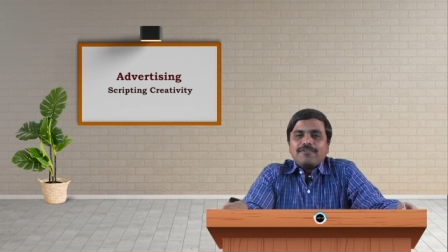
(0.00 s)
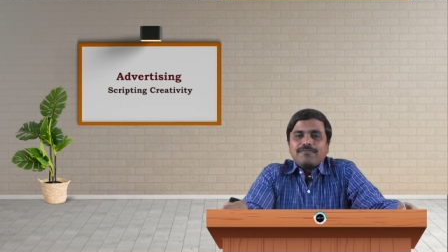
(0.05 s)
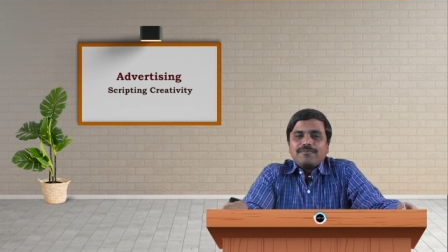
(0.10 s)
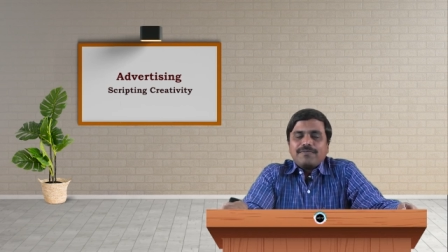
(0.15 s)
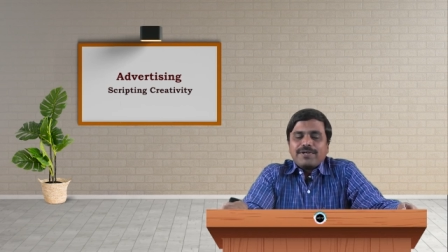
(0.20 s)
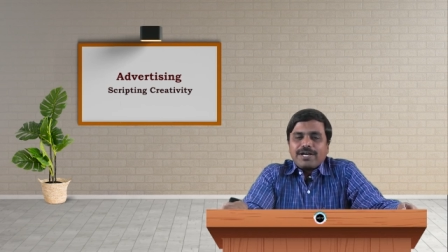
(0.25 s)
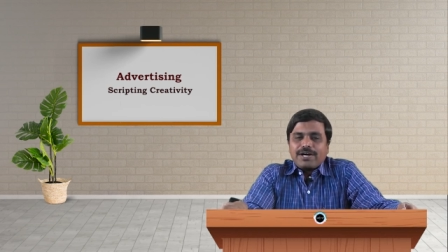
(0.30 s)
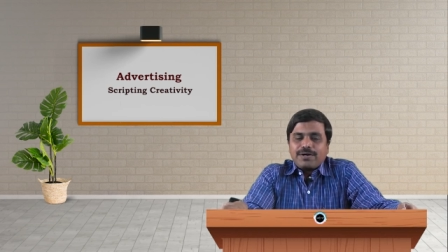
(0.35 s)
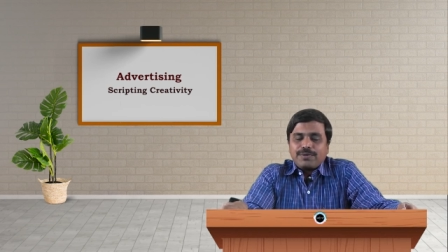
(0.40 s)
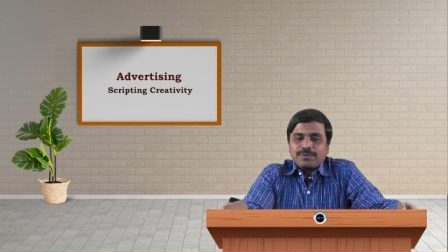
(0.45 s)

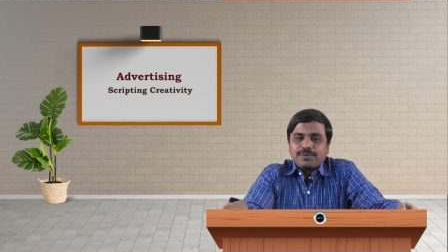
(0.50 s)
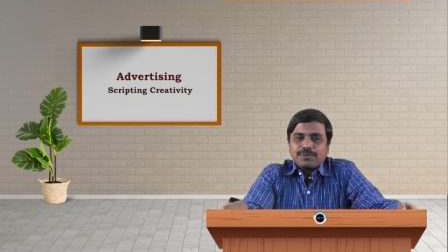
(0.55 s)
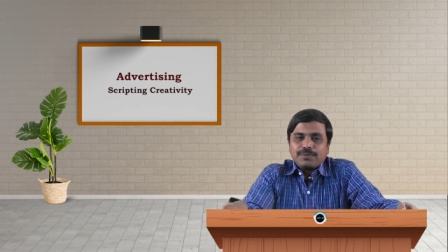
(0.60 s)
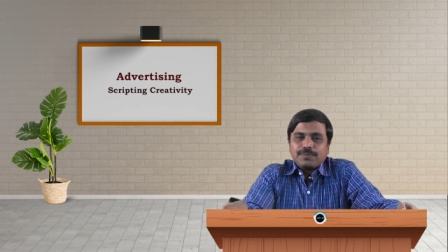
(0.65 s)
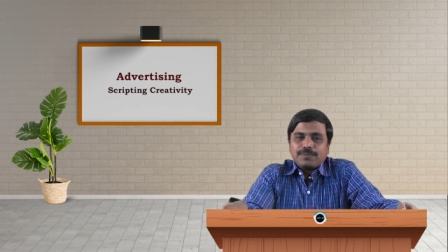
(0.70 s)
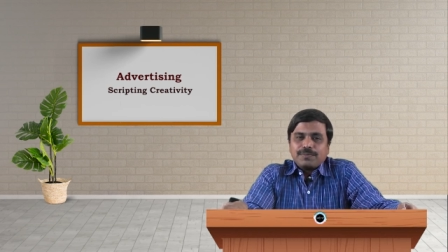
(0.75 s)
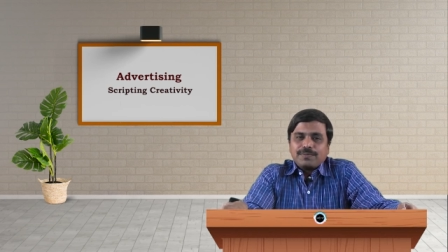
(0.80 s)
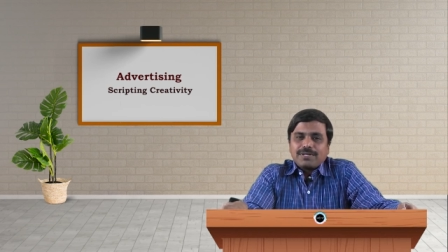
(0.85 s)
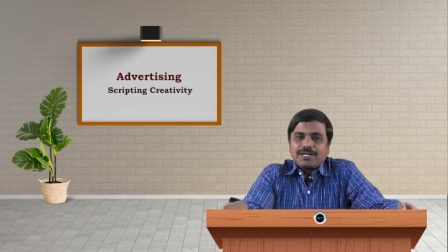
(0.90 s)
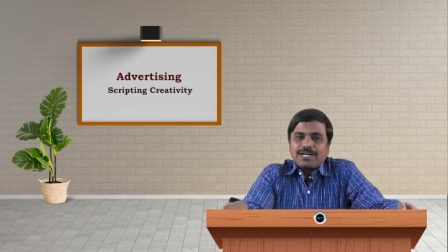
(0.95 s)
We have
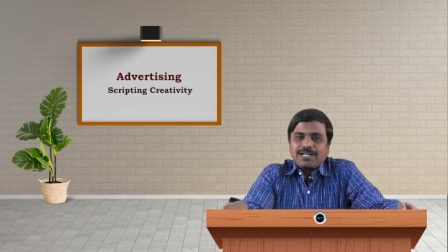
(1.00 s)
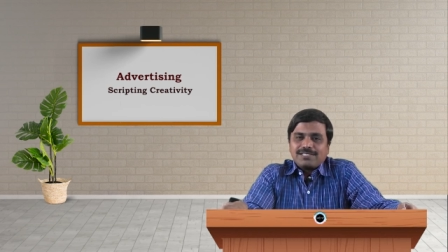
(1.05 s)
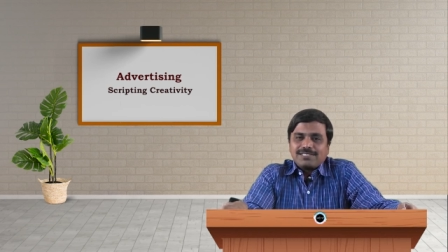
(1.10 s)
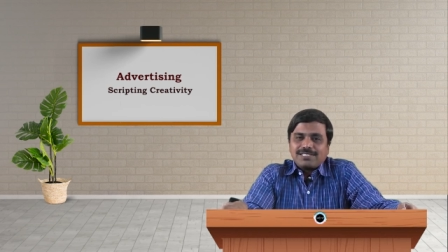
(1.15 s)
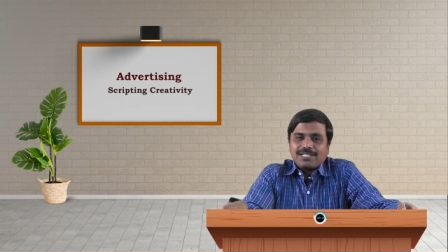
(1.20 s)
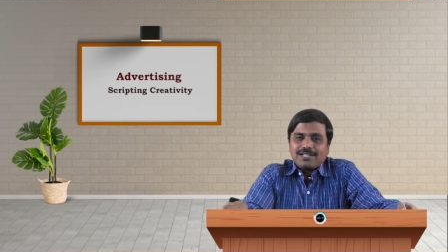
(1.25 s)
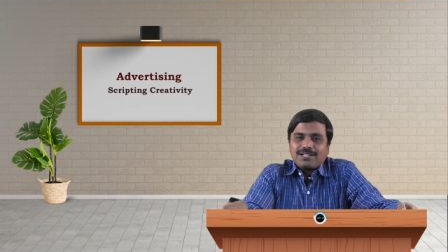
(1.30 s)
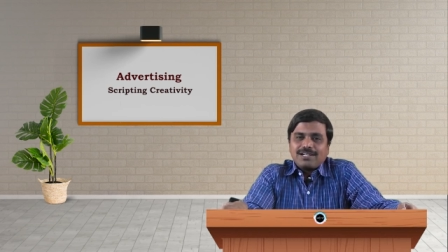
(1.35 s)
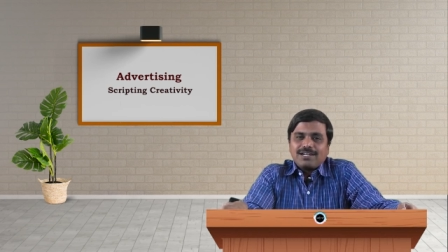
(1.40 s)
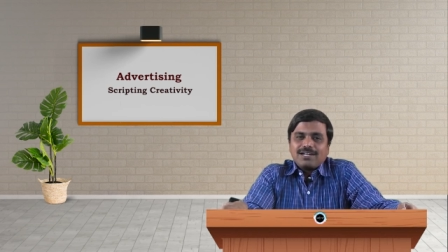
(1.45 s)
to
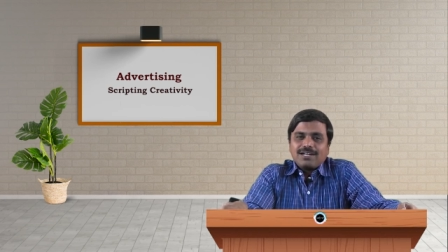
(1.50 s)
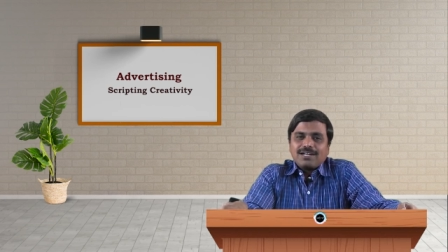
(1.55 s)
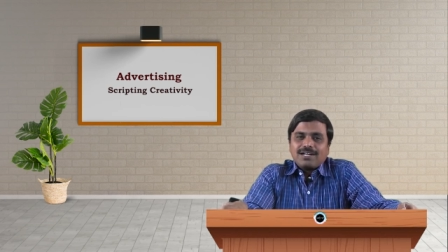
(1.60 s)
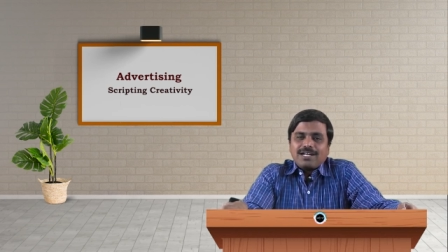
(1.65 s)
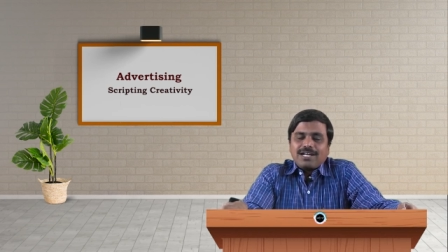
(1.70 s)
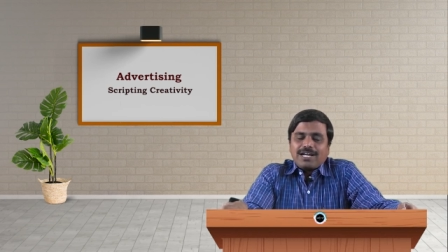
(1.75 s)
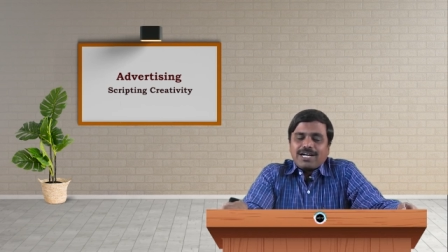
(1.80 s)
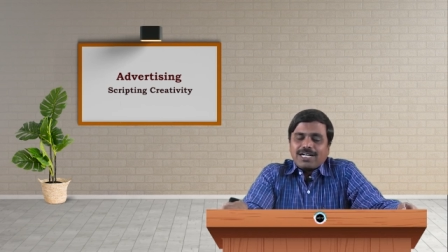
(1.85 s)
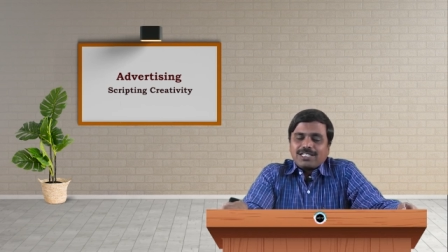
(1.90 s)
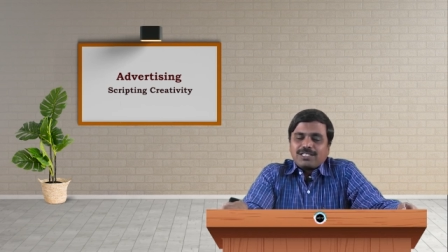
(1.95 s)
consider
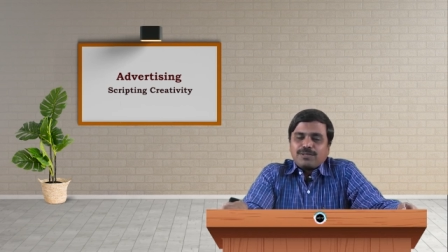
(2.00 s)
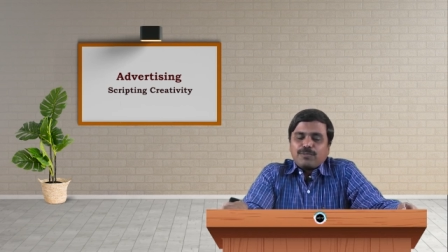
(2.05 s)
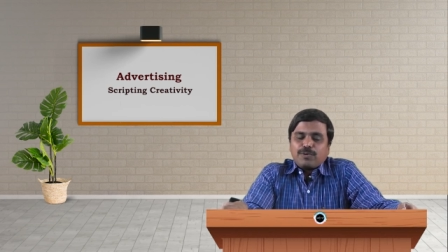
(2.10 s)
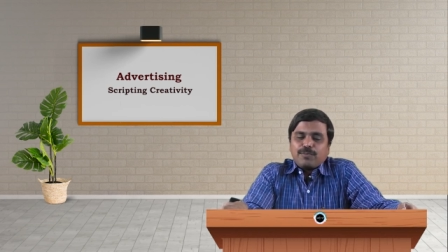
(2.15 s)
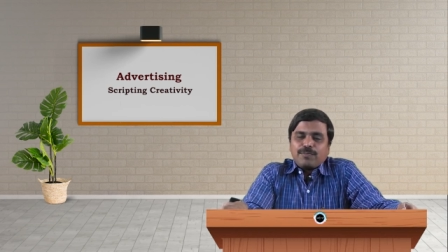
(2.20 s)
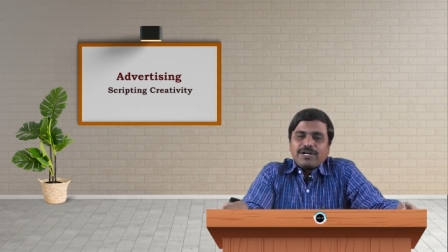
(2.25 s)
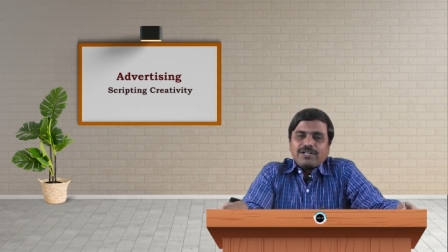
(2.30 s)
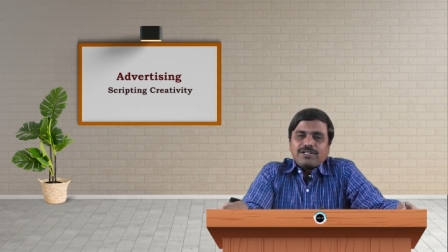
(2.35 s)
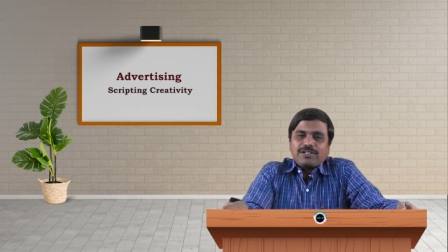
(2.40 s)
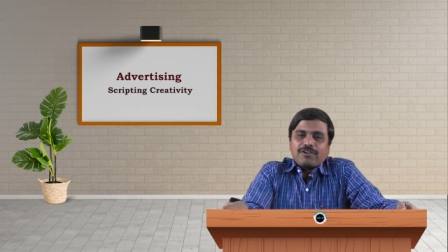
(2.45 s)
at the
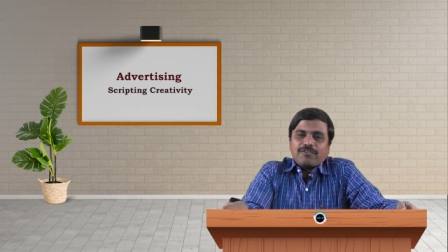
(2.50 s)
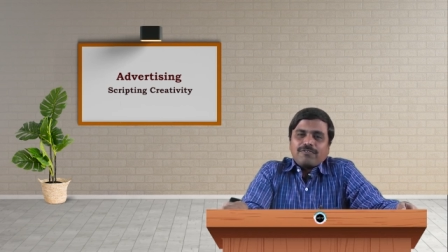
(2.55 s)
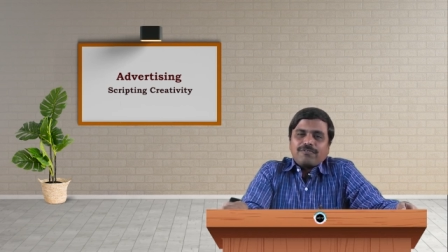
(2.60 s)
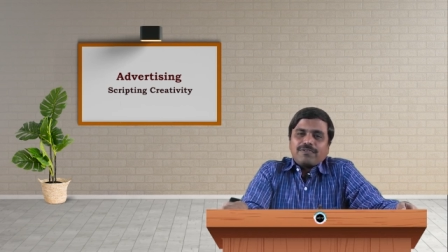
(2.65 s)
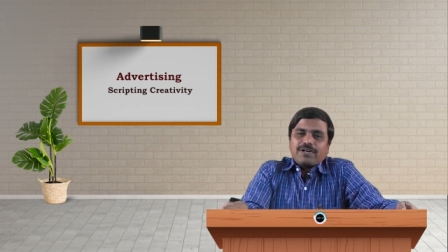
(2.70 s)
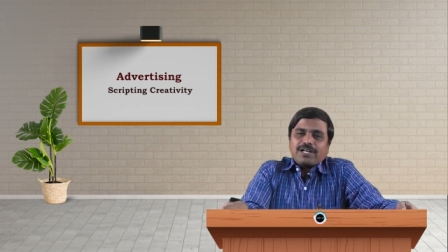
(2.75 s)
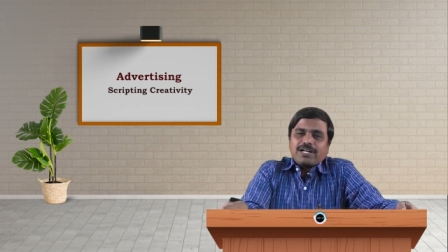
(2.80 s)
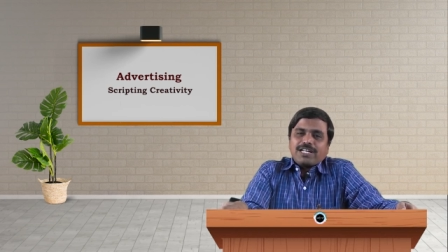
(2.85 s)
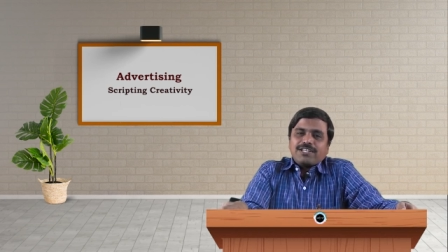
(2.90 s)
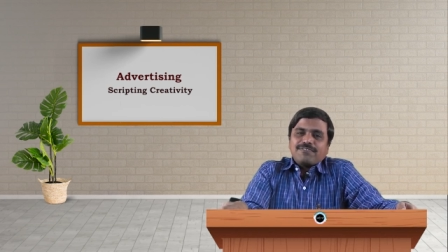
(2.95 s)
moment of
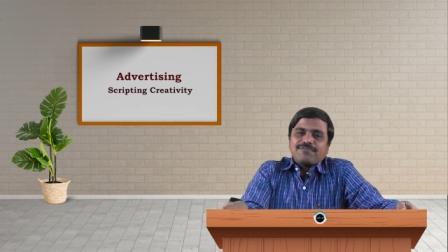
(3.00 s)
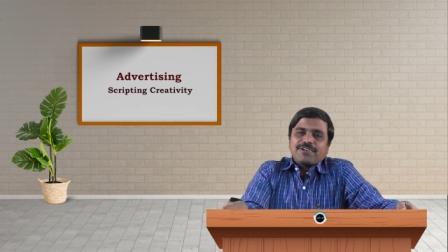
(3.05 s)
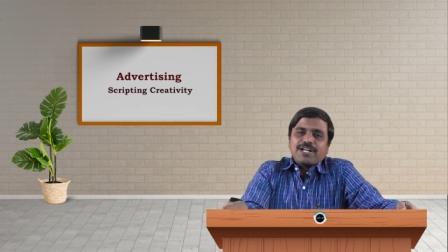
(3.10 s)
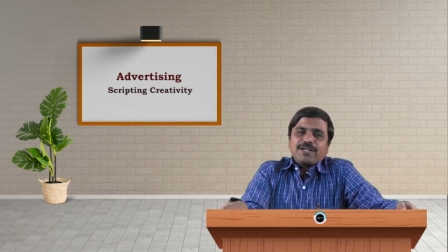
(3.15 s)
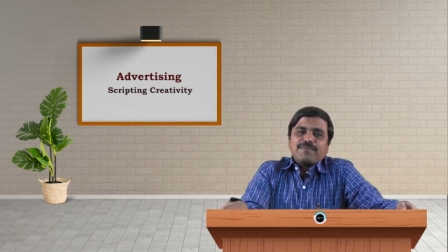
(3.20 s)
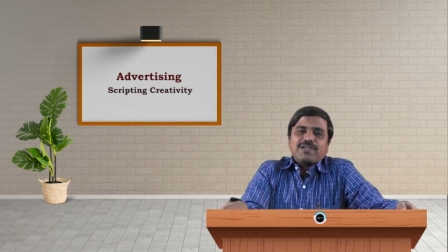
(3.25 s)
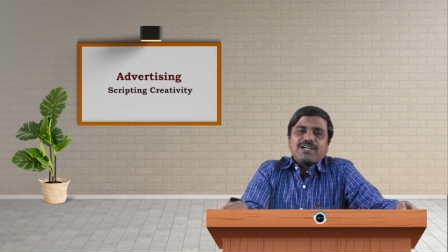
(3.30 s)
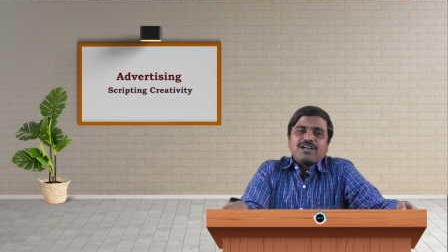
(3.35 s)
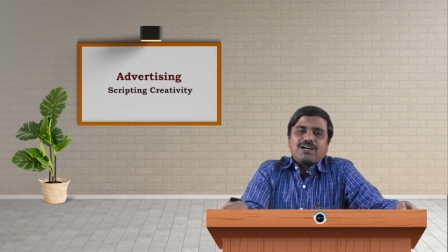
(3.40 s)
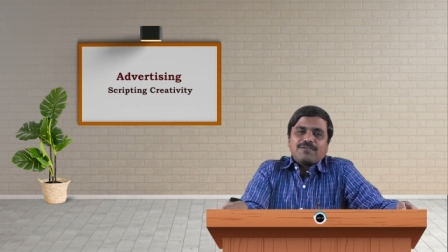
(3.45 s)

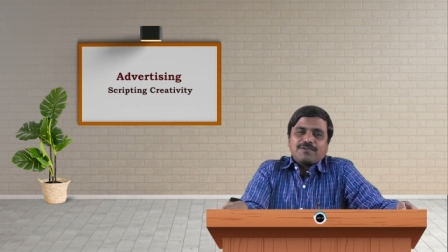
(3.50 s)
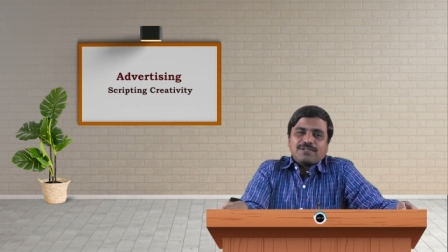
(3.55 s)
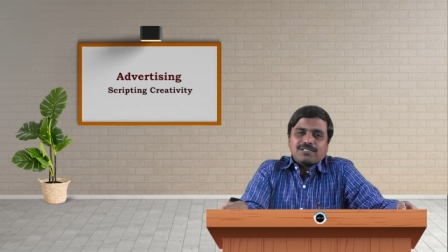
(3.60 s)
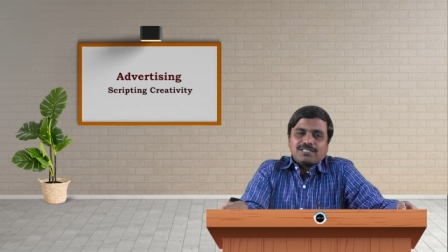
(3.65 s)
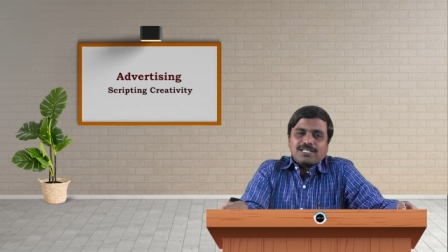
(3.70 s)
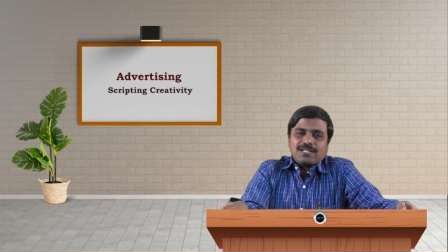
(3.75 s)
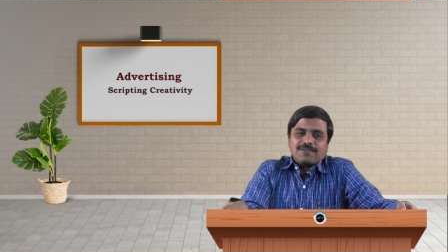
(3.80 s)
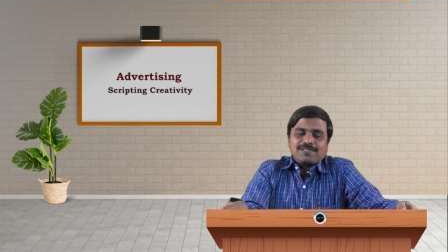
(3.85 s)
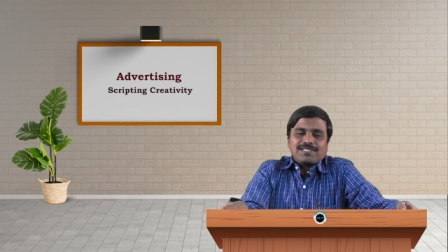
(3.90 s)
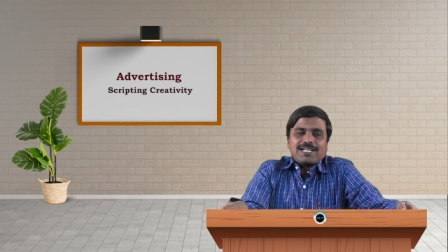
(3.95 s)
reframing
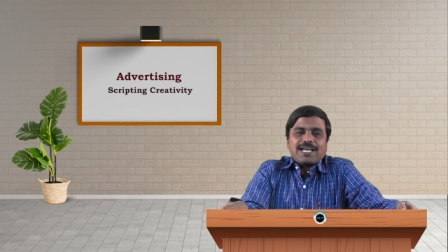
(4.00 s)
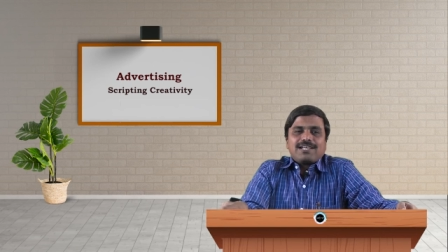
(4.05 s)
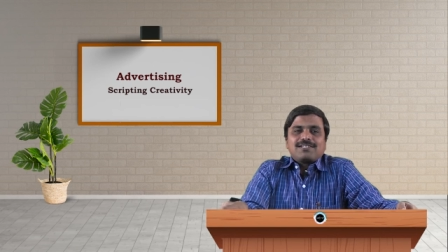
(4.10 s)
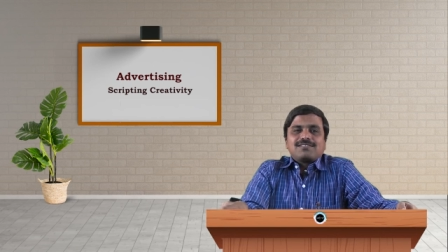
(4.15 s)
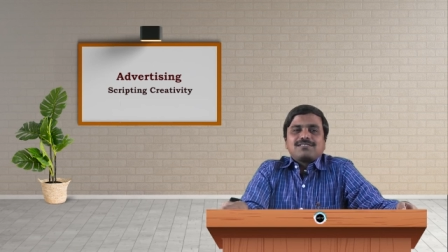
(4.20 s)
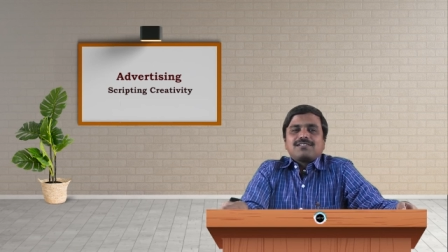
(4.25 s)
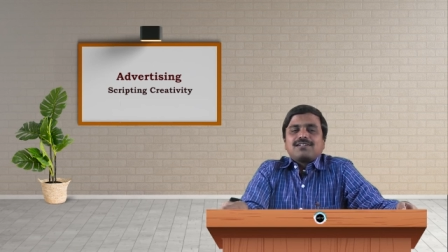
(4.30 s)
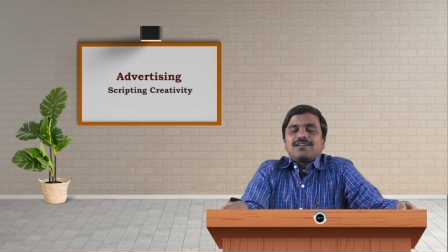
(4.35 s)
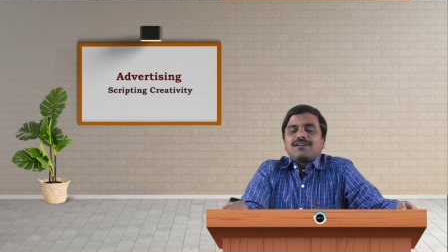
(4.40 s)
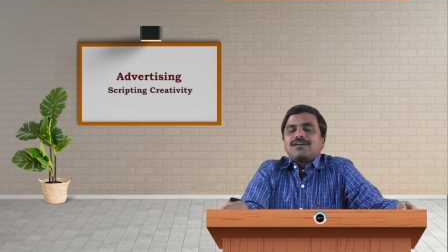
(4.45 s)
ourselves as